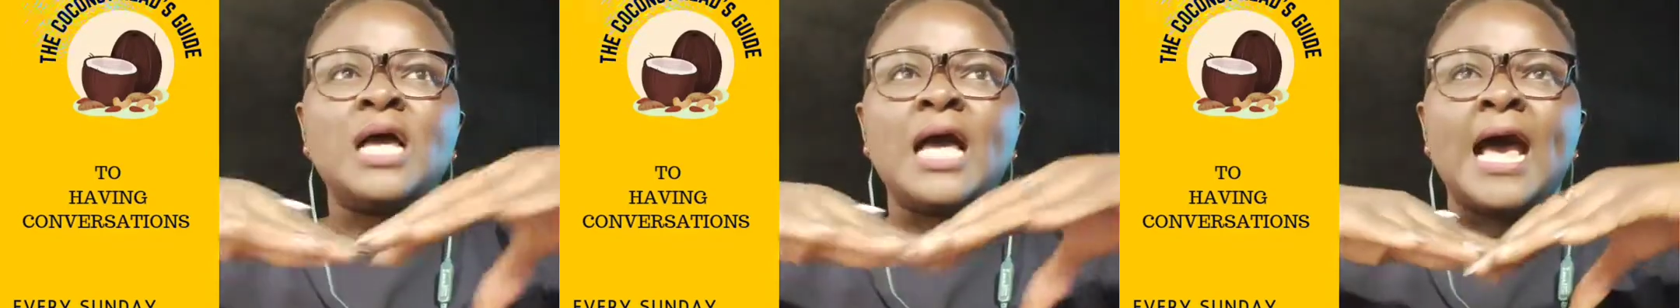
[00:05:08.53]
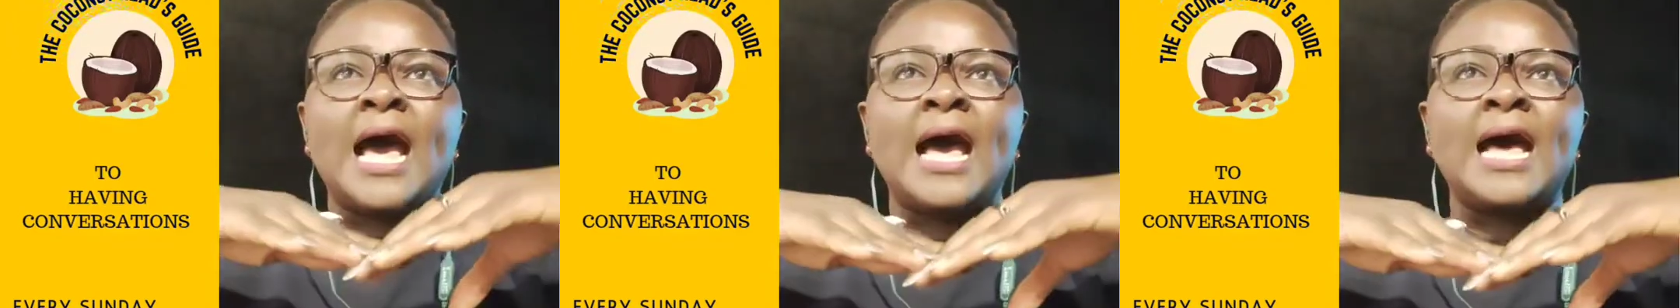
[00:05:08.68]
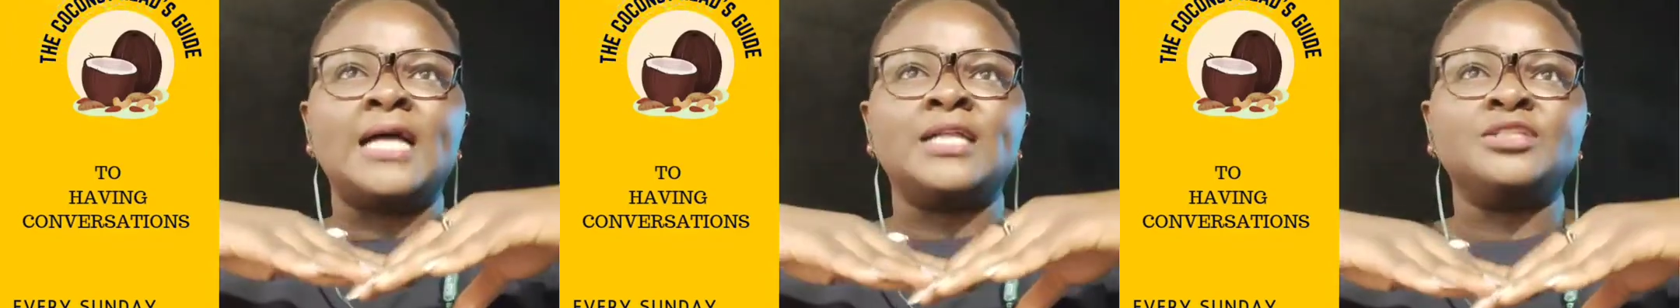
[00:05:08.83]

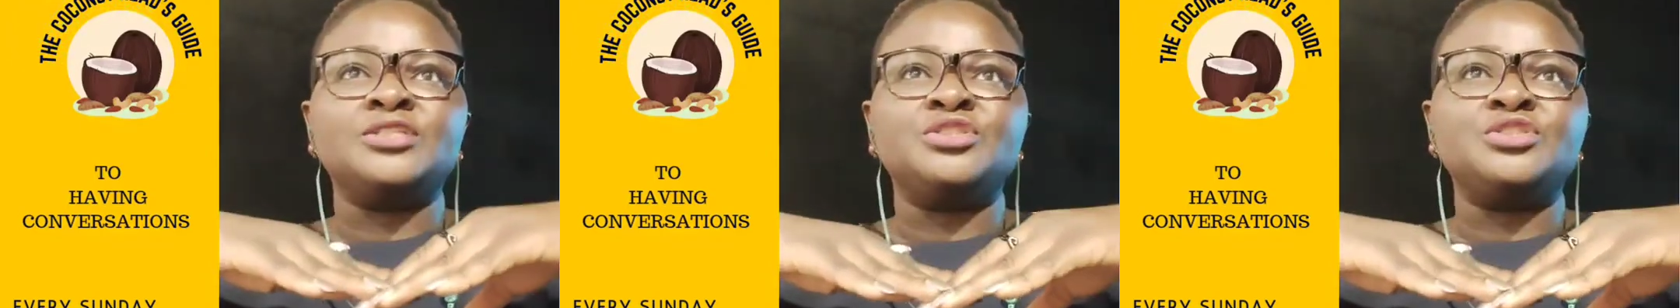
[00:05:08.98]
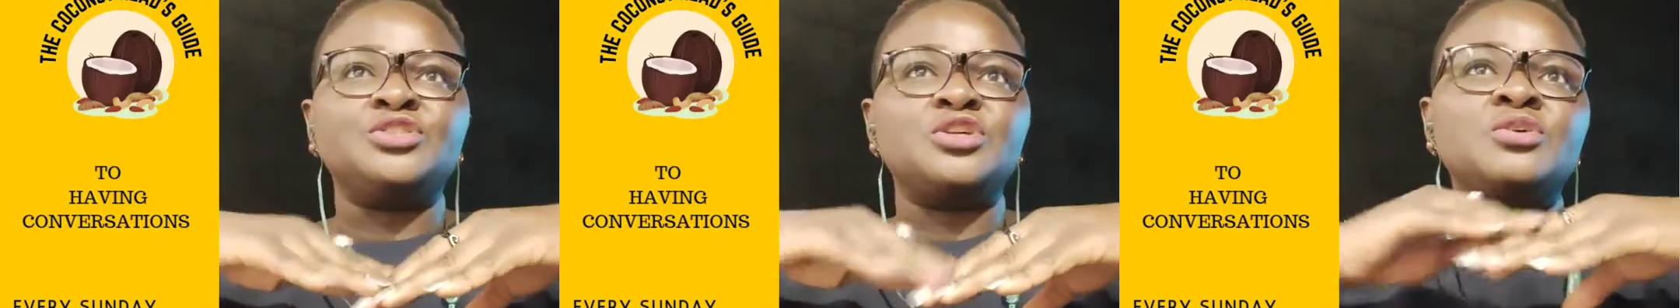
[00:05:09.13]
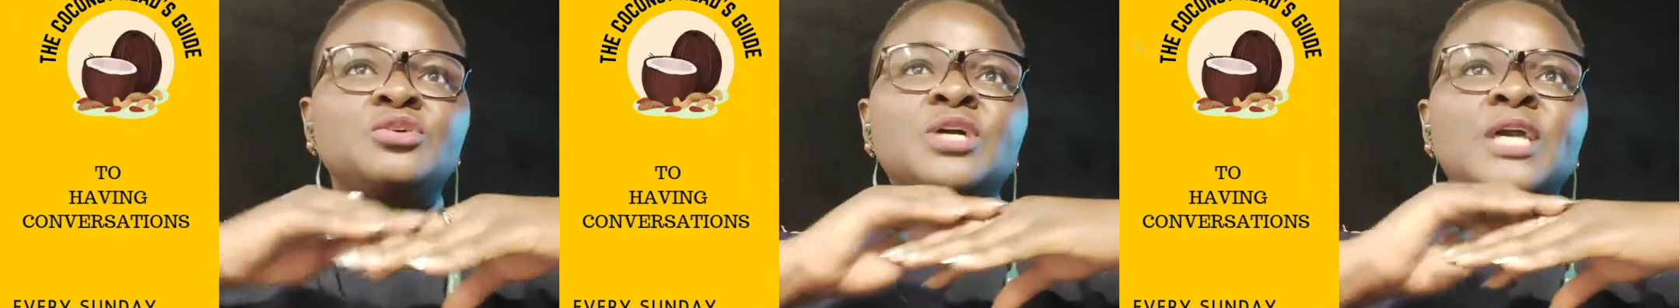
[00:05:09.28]
and you
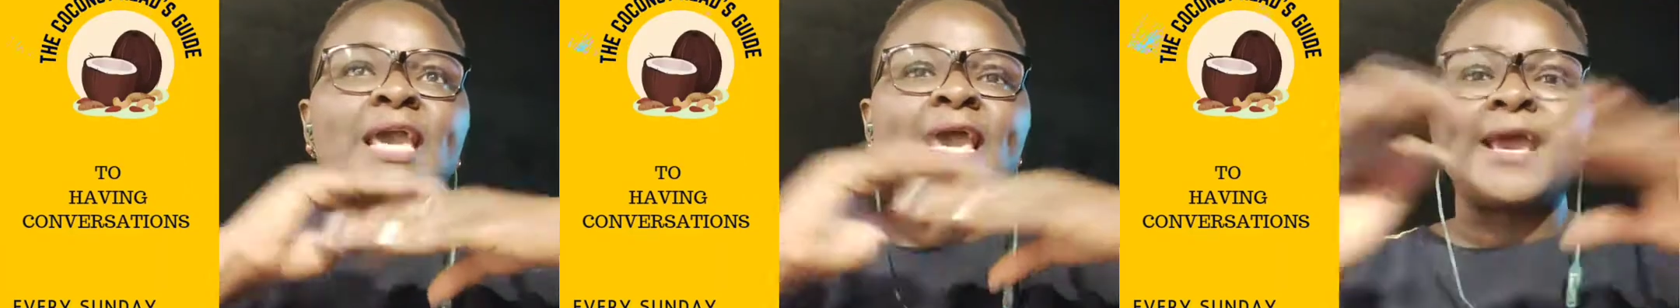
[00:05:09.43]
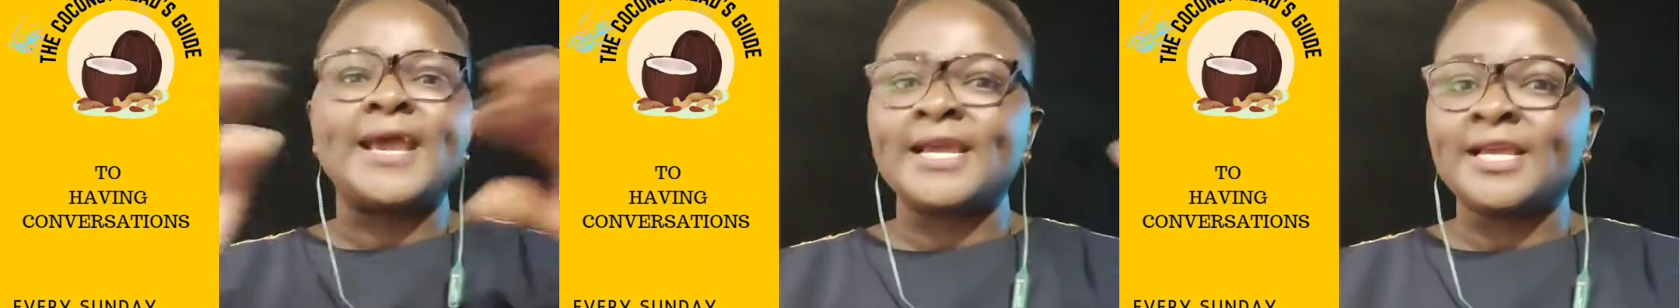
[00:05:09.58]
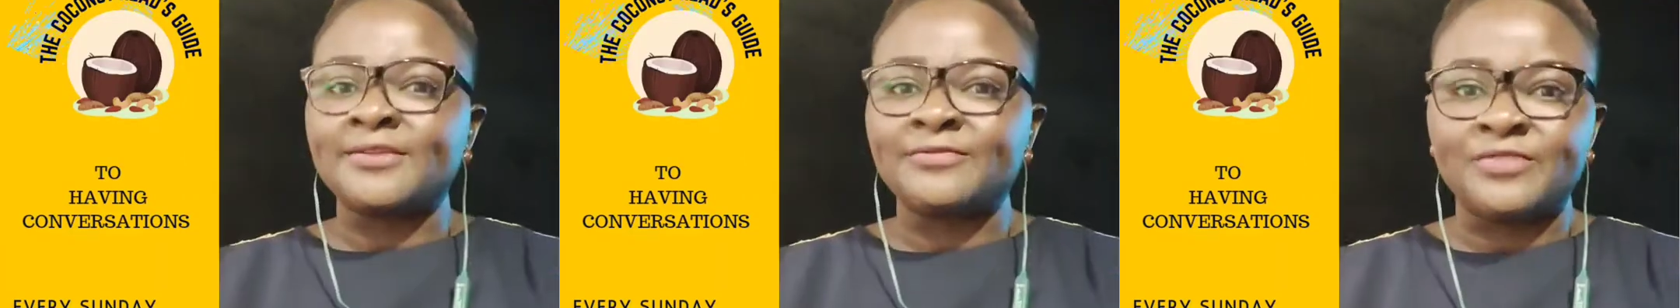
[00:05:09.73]
don't
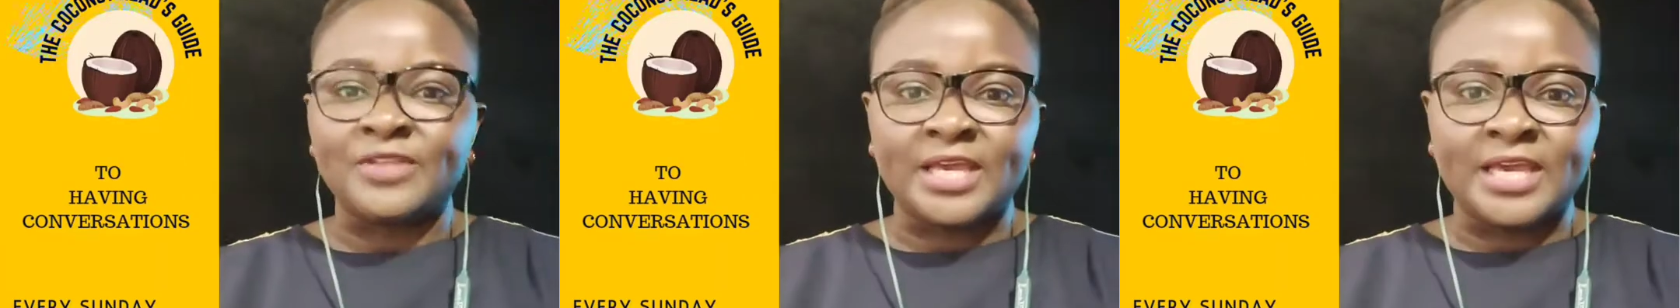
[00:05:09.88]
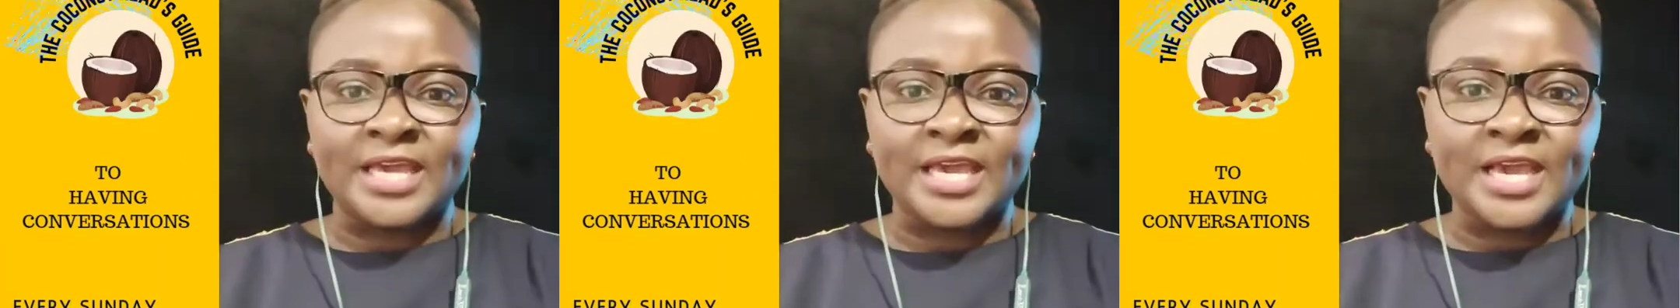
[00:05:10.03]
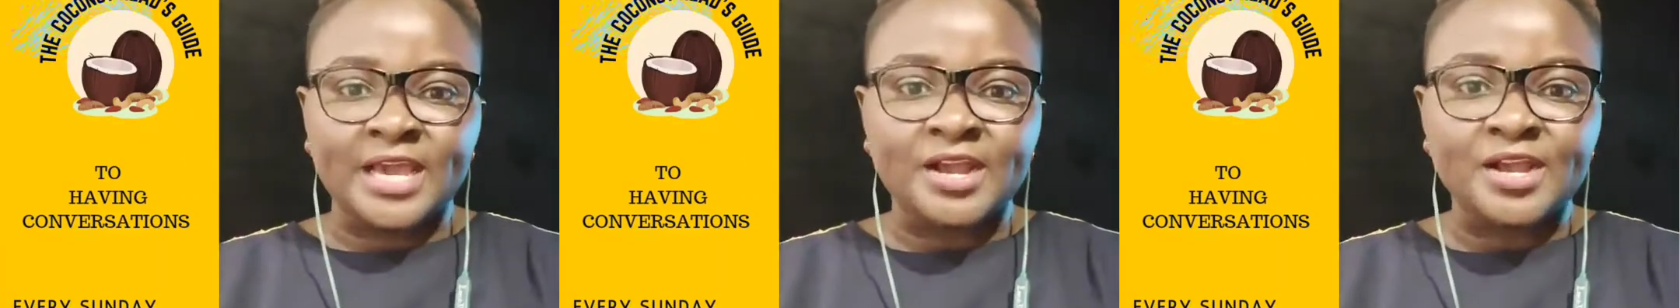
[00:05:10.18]
care if they
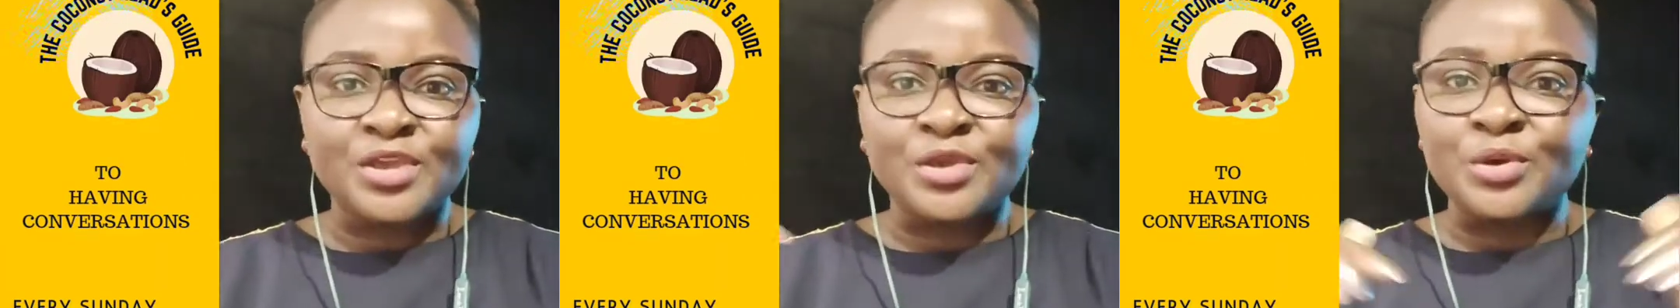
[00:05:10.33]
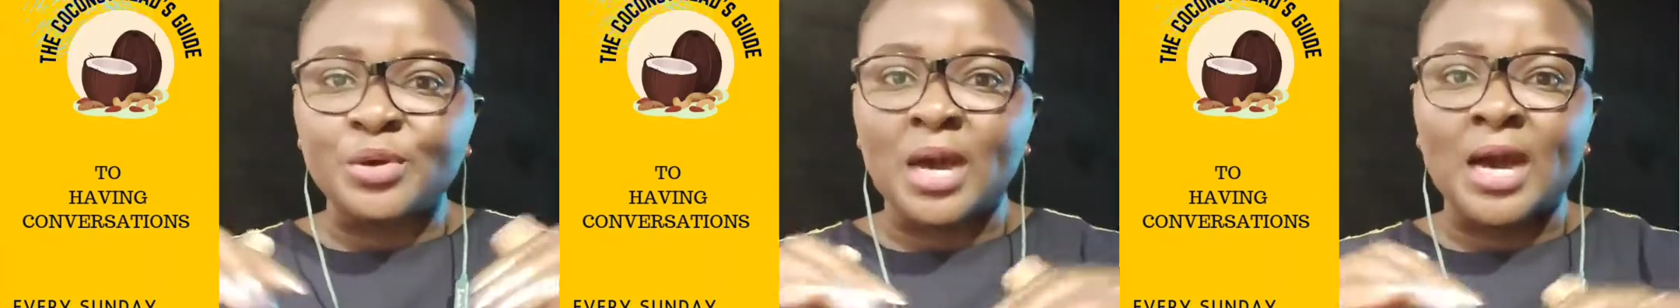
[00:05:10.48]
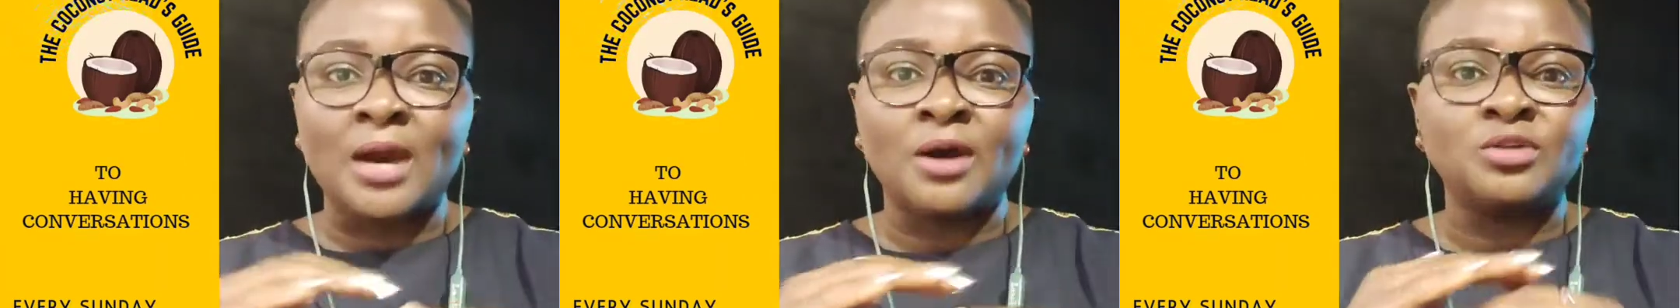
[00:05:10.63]
hear
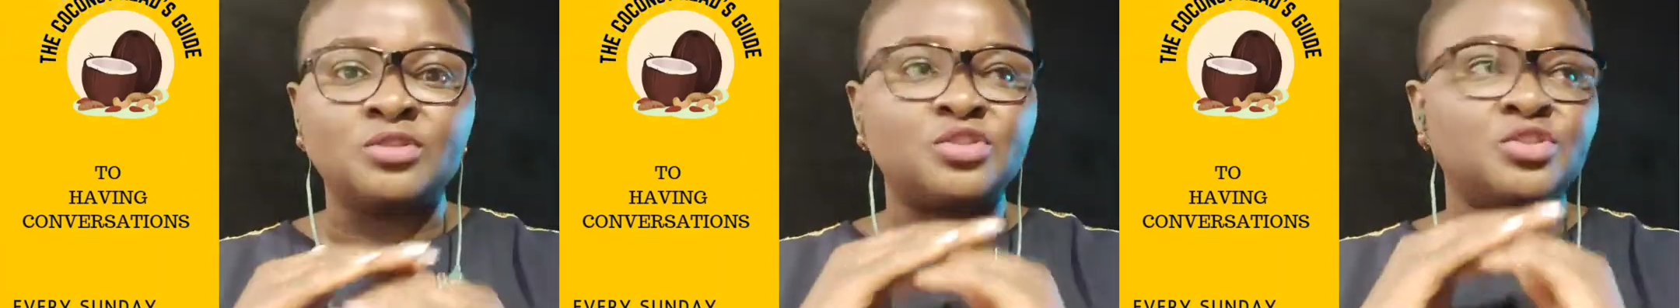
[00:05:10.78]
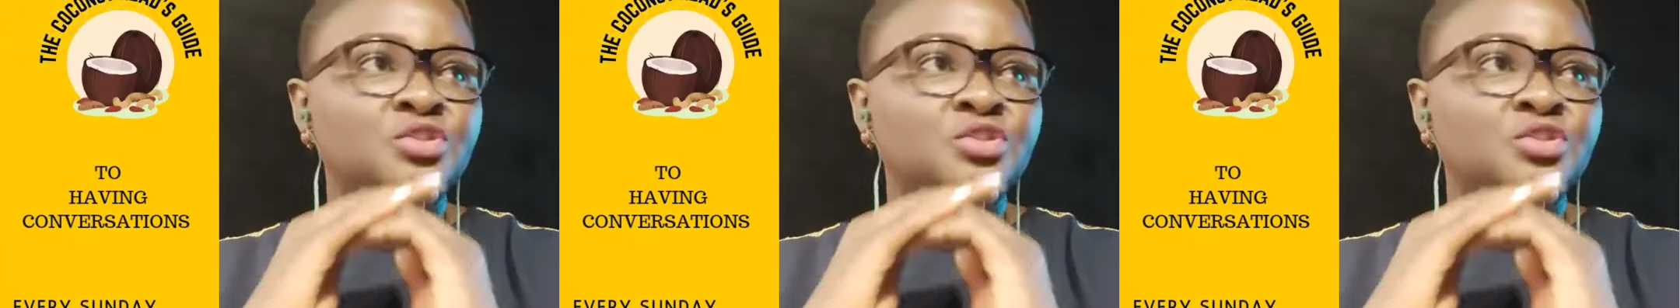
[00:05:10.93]
you out.